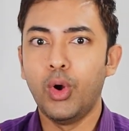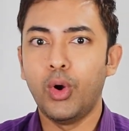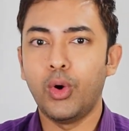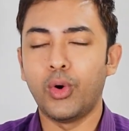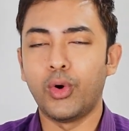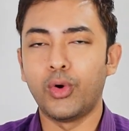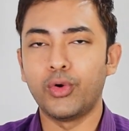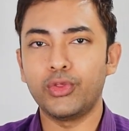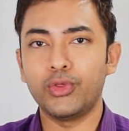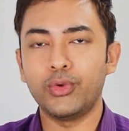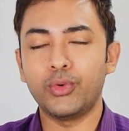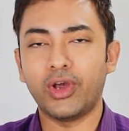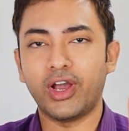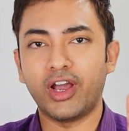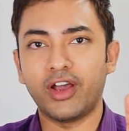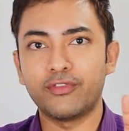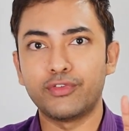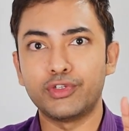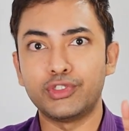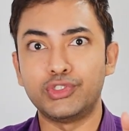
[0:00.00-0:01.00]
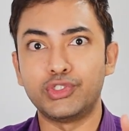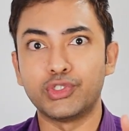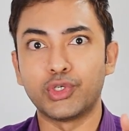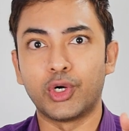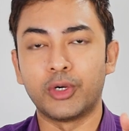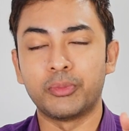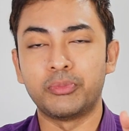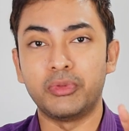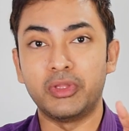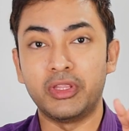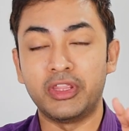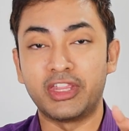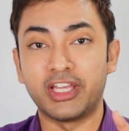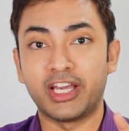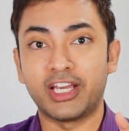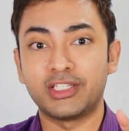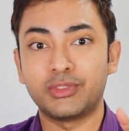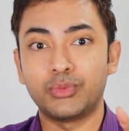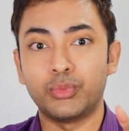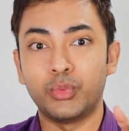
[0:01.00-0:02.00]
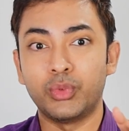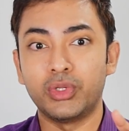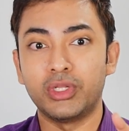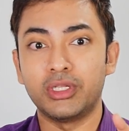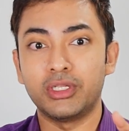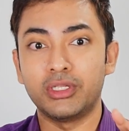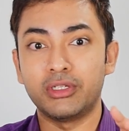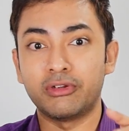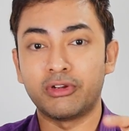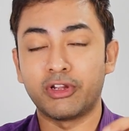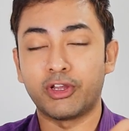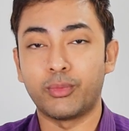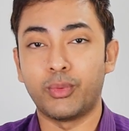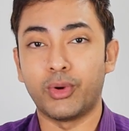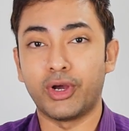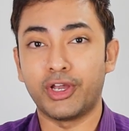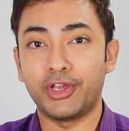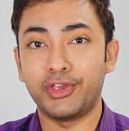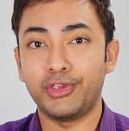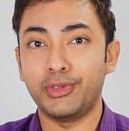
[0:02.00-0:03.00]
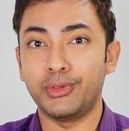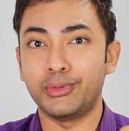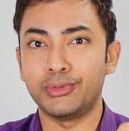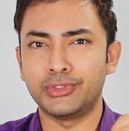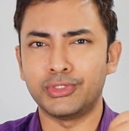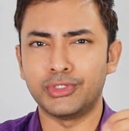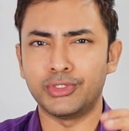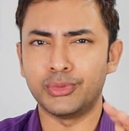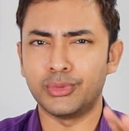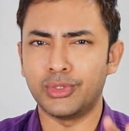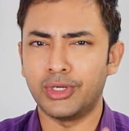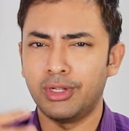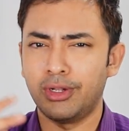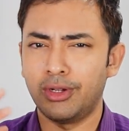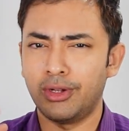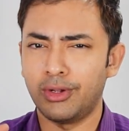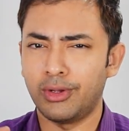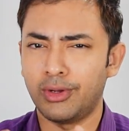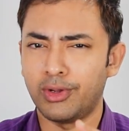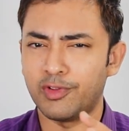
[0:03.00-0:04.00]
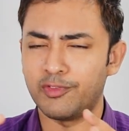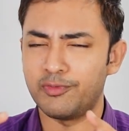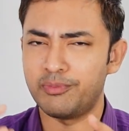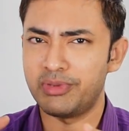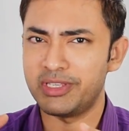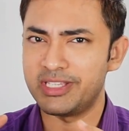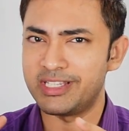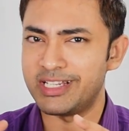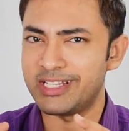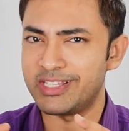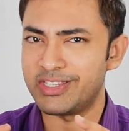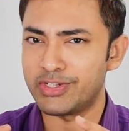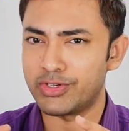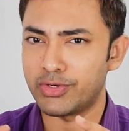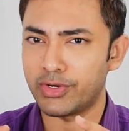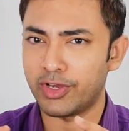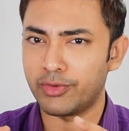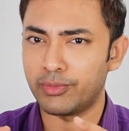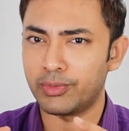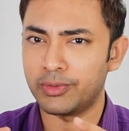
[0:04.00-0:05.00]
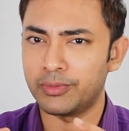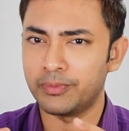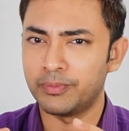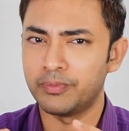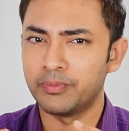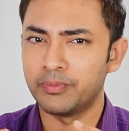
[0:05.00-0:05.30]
or you have a job that will require you to do a lot of business travel,